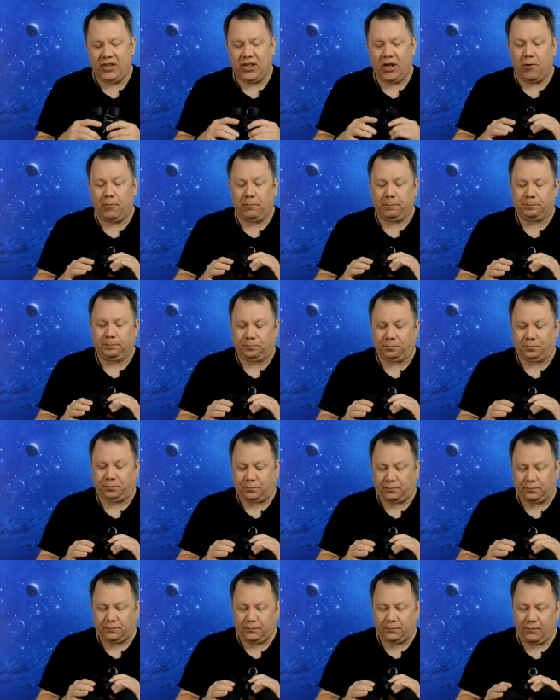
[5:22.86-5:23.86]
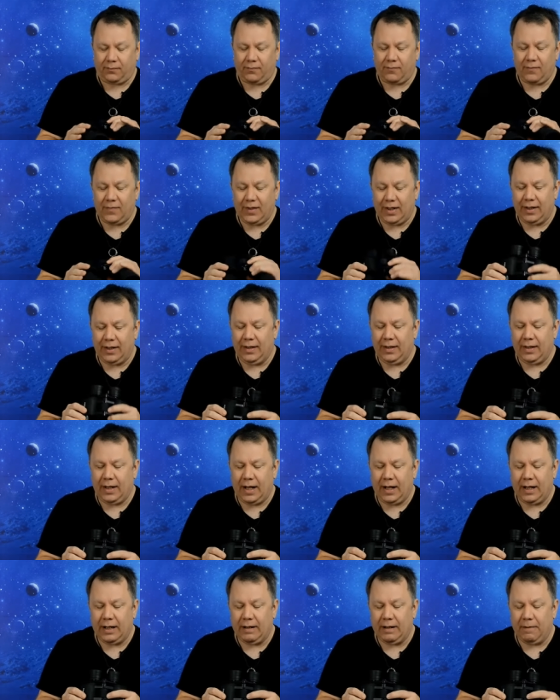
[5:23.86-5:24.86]
so,
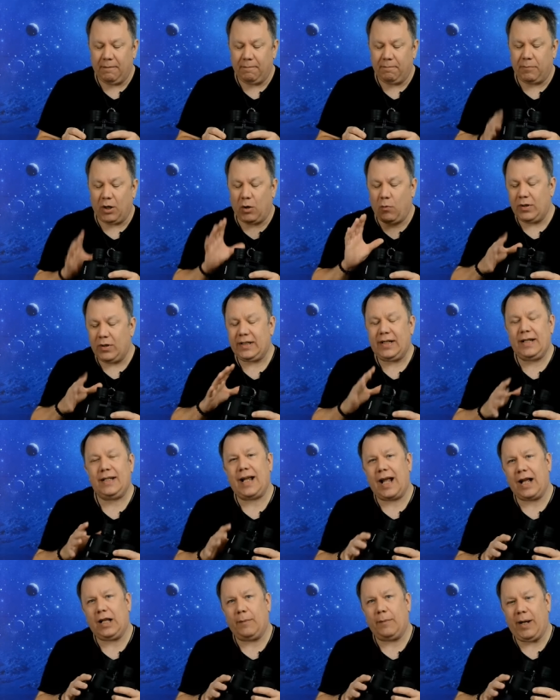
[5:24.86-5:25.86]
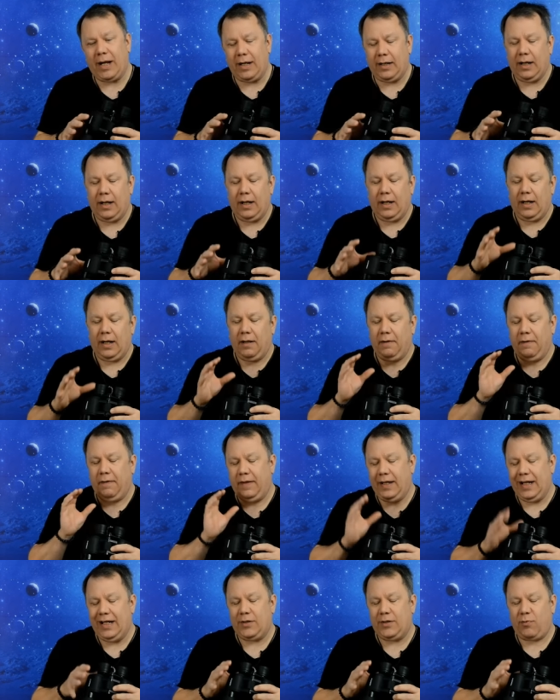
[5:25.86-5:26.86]
uh, but once these acclimate,
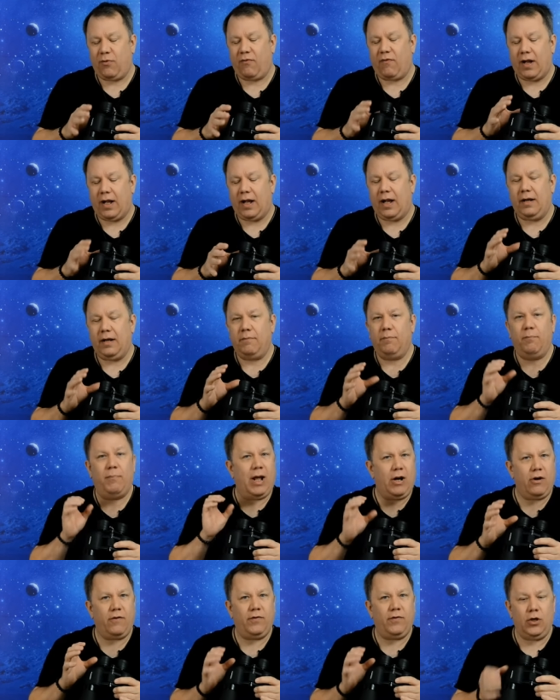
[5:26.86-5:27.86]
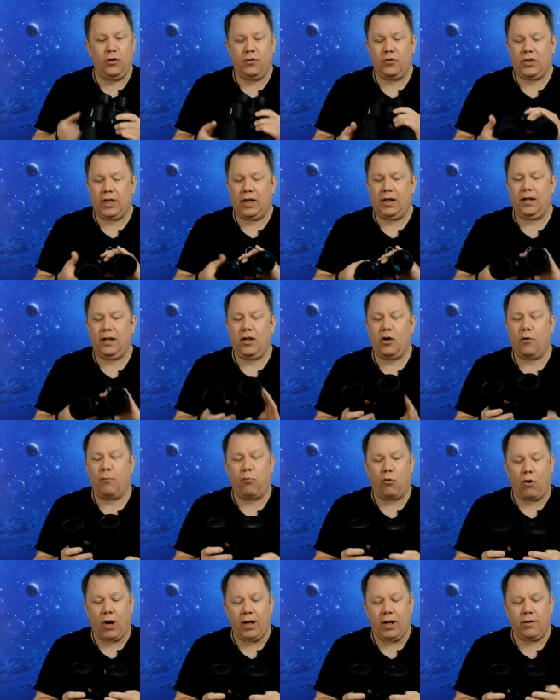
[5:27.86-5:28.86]
these provide better views. They, they're
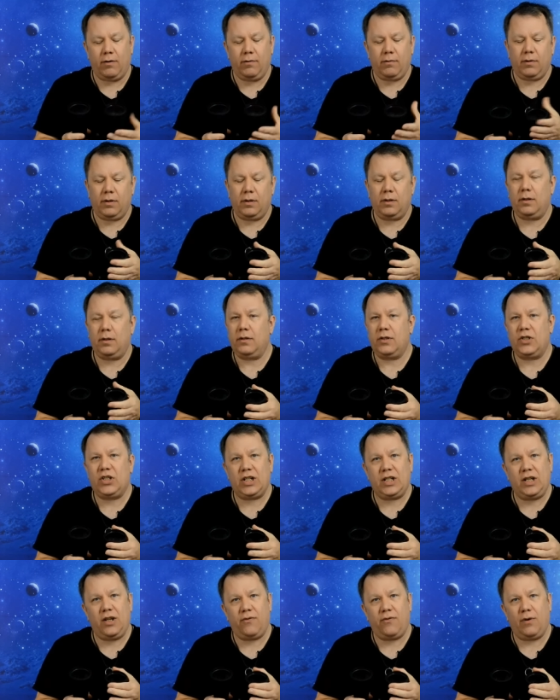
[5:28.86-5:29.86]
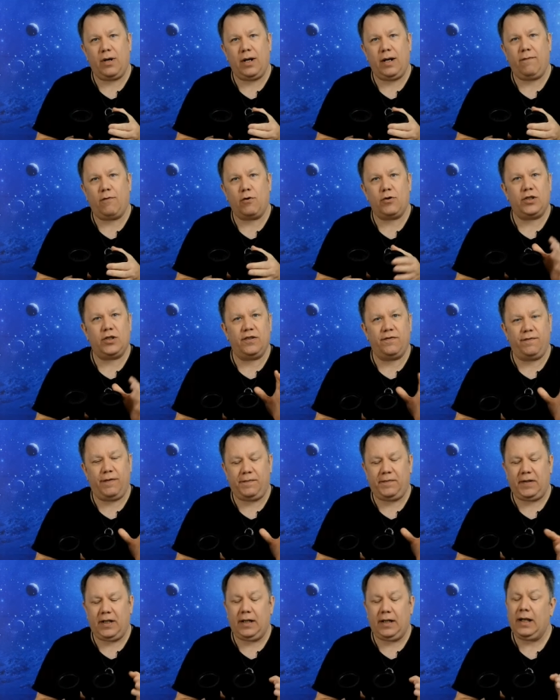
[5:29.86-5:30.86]
brighter. The 63 versus
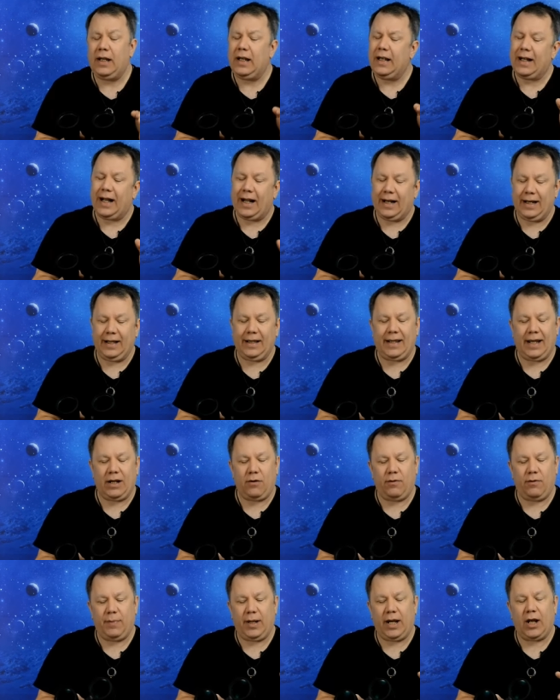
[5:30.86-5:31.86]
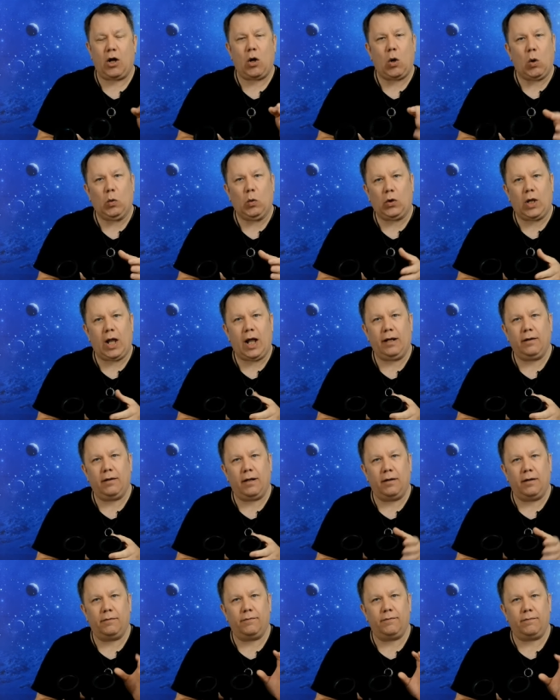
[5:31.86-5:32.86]
50, I didn't think would be a whole lot
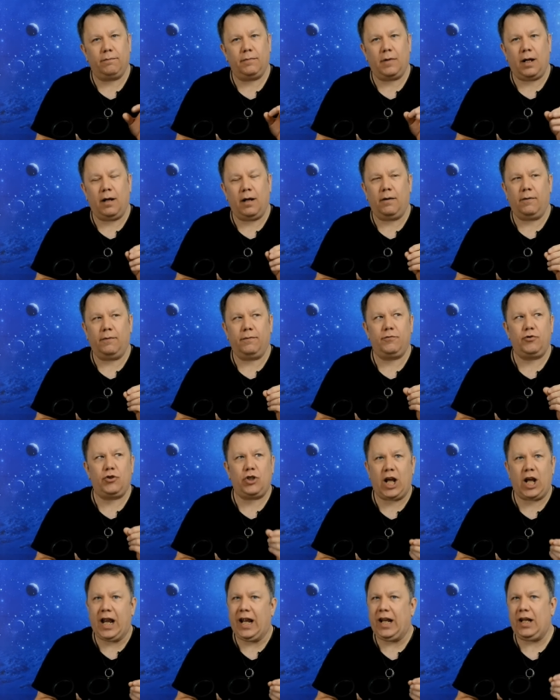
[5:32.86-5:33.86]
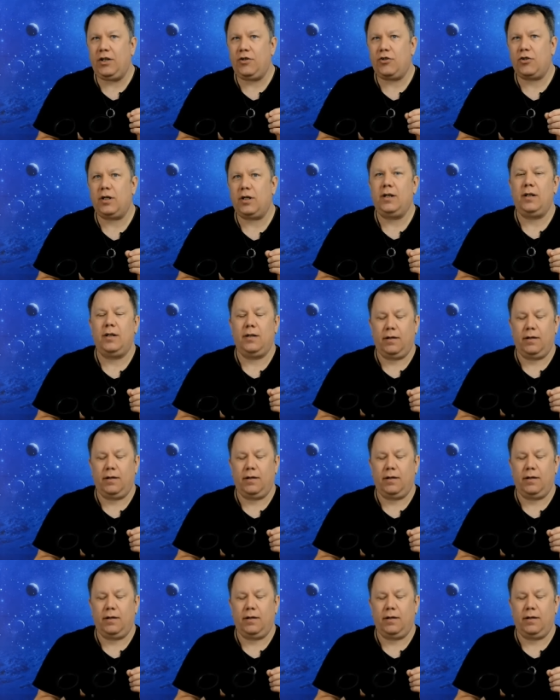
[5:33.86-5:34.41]
of, of change